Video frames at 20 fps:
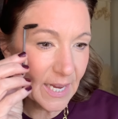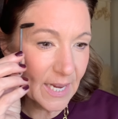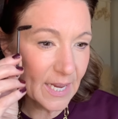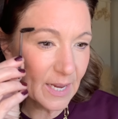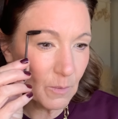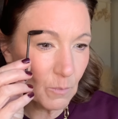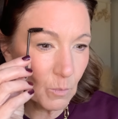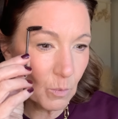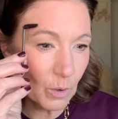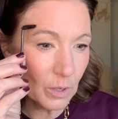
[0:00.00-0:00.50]

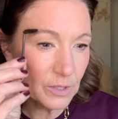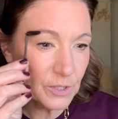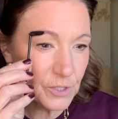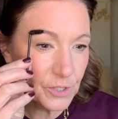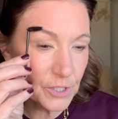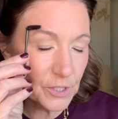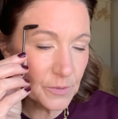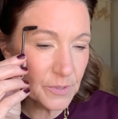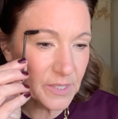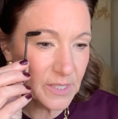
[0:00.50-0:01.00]

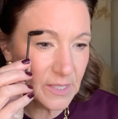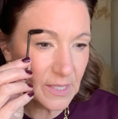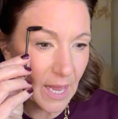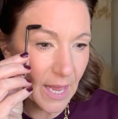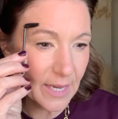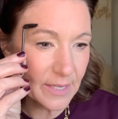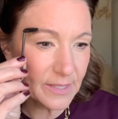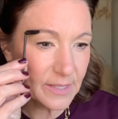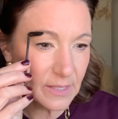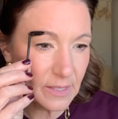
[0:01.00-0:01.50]
once you
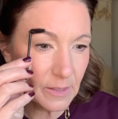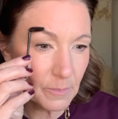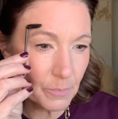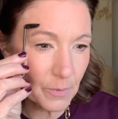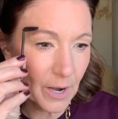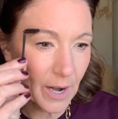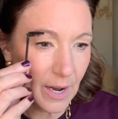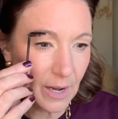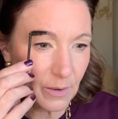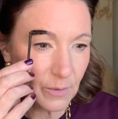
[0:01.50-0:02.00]
set the
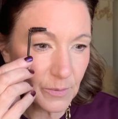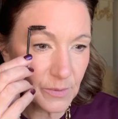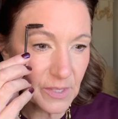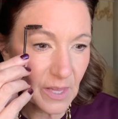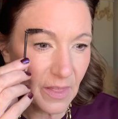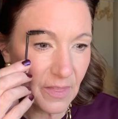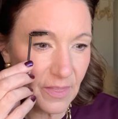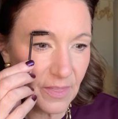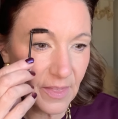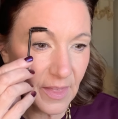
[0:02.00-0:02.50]
brows,
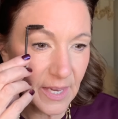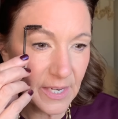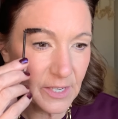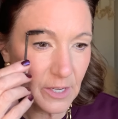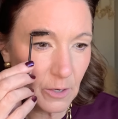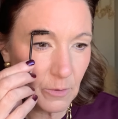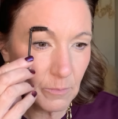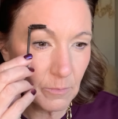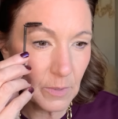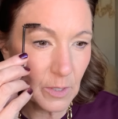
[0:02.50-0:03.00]
they
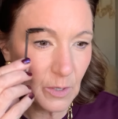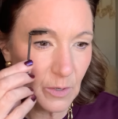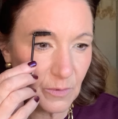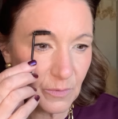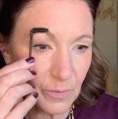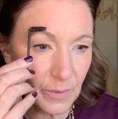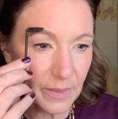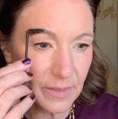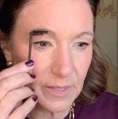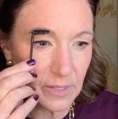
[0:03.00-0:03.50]
don't move
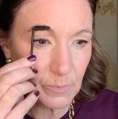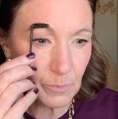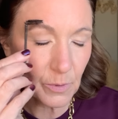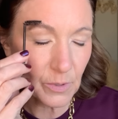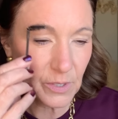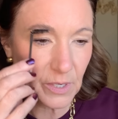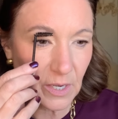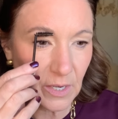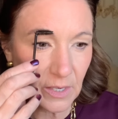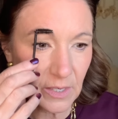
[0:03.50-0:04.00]
with this
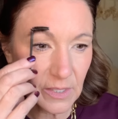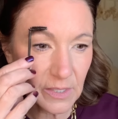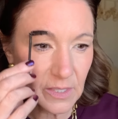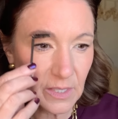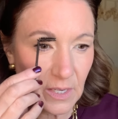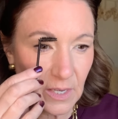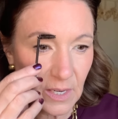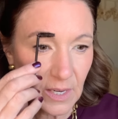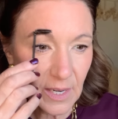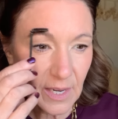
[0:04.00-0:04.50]
product.
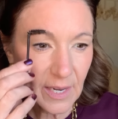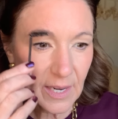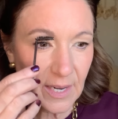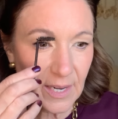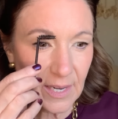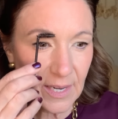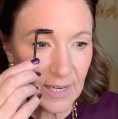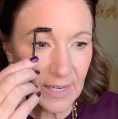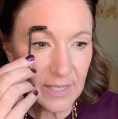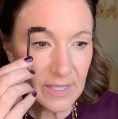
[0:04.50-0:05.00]

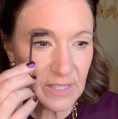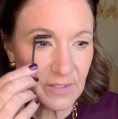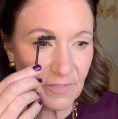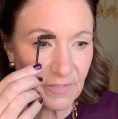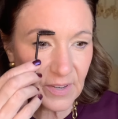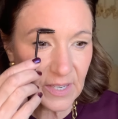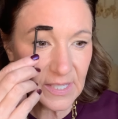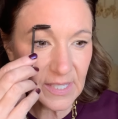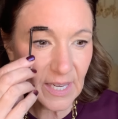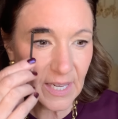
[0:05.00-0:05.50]
It's
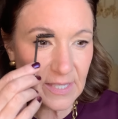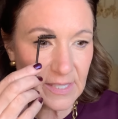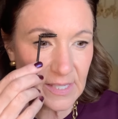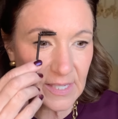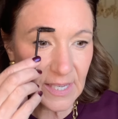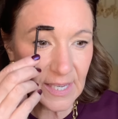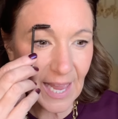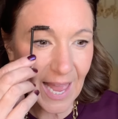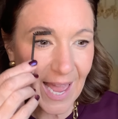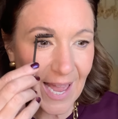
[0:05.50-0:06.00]

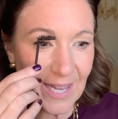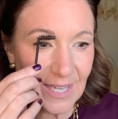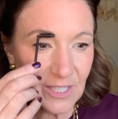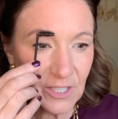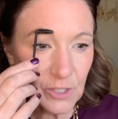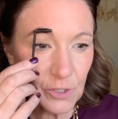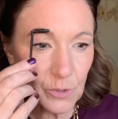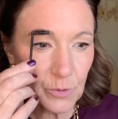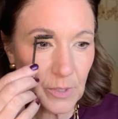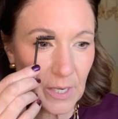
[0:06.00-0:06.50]
fantastic.
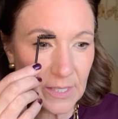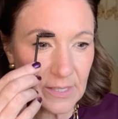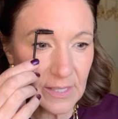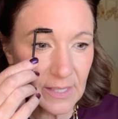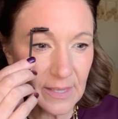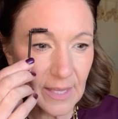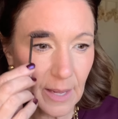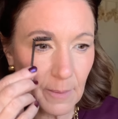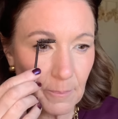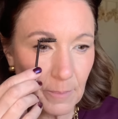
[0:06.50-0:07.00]
And you're
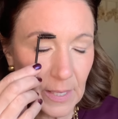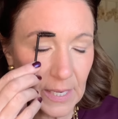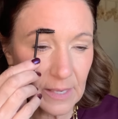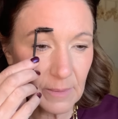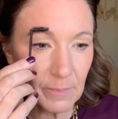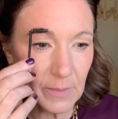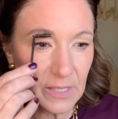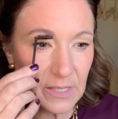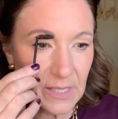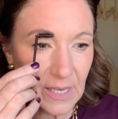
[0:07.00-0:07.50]
getting that
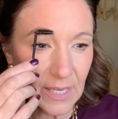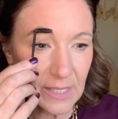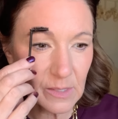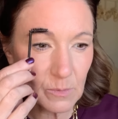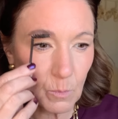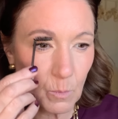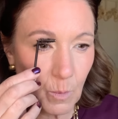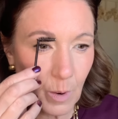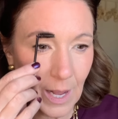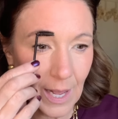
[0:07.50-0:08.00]
pigment as
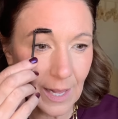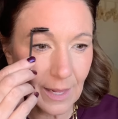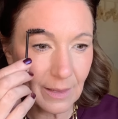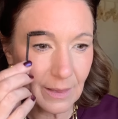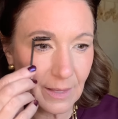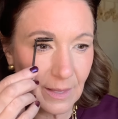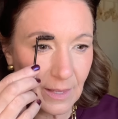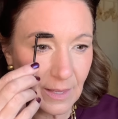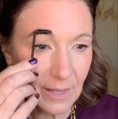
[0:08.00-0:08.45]
well.